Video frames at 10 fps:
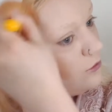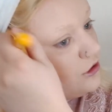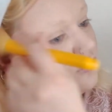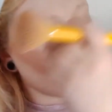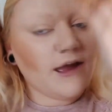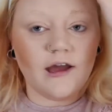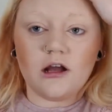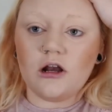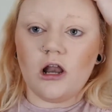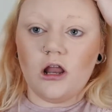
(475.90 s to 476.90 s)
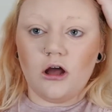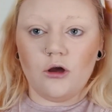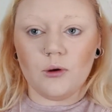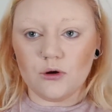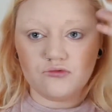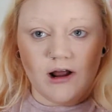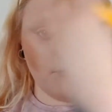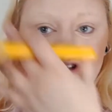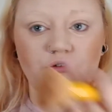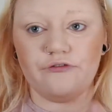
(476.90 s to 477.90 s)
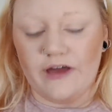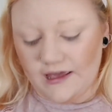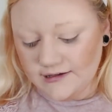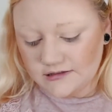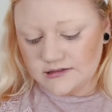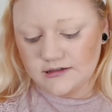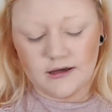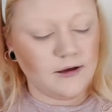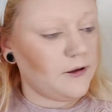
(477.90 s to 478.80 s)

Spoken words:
want to create a glow around your face.